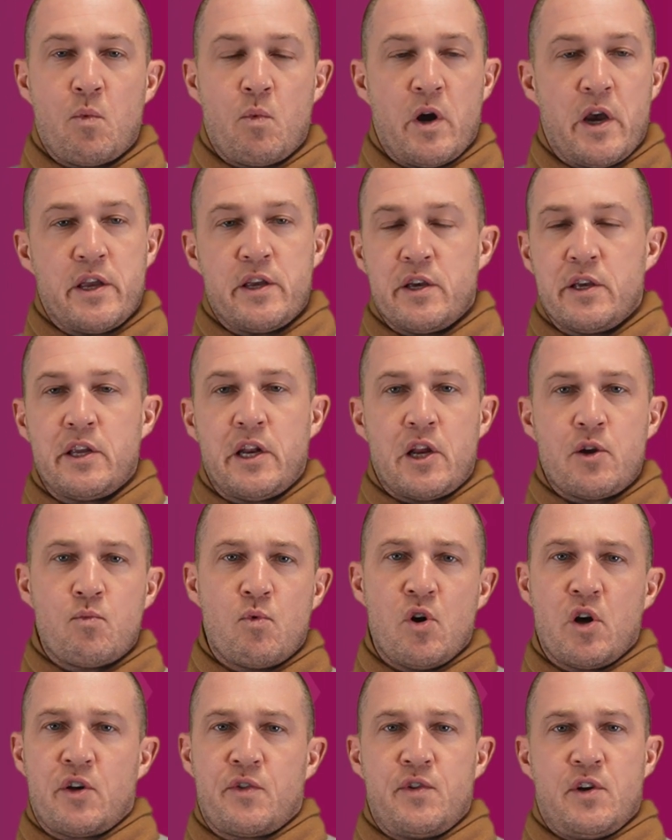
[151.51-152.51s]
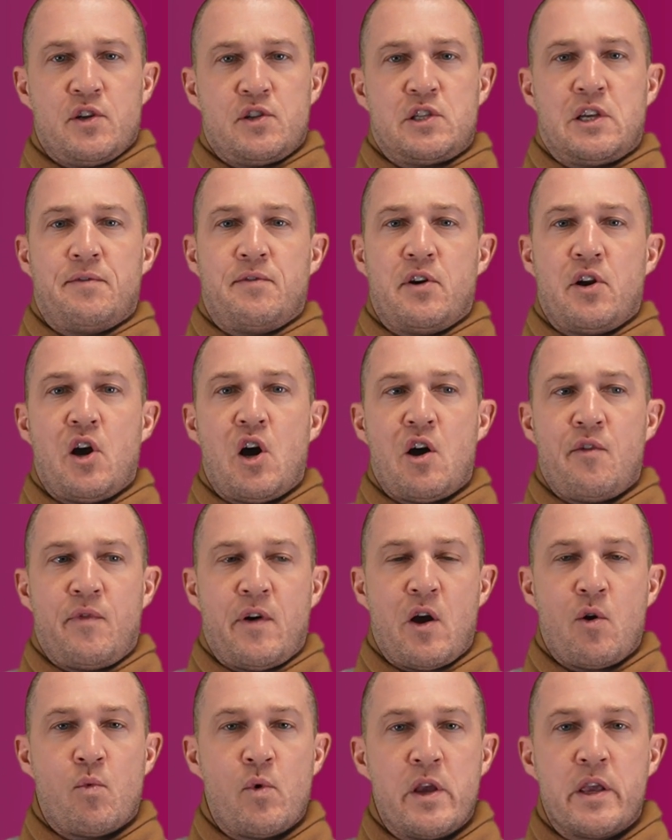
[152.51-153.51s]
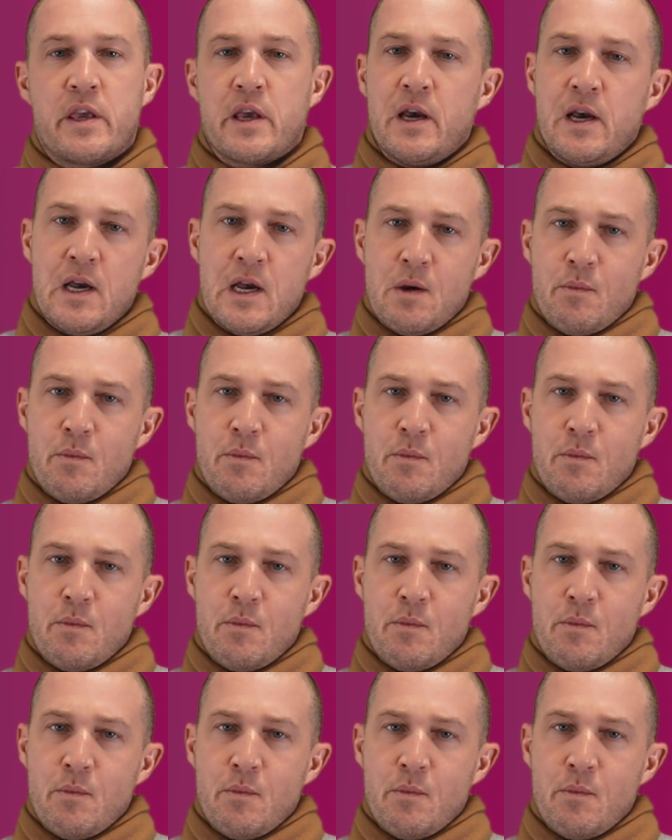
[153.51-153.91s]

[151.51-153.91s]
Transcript: where you work 7.5 hour week,